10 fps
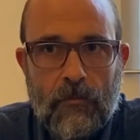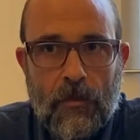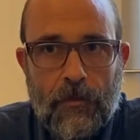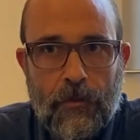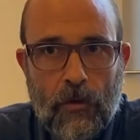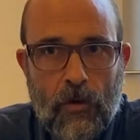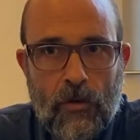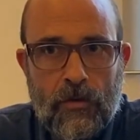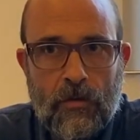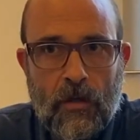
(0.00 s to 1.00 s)
The
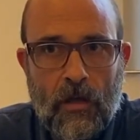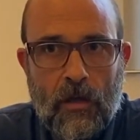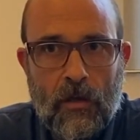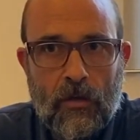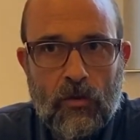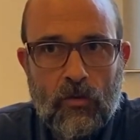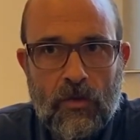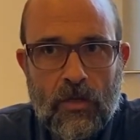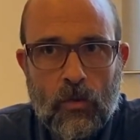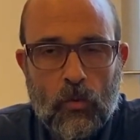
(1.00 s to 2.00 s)
third uh,
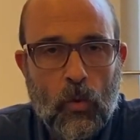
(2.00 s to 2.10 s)
unique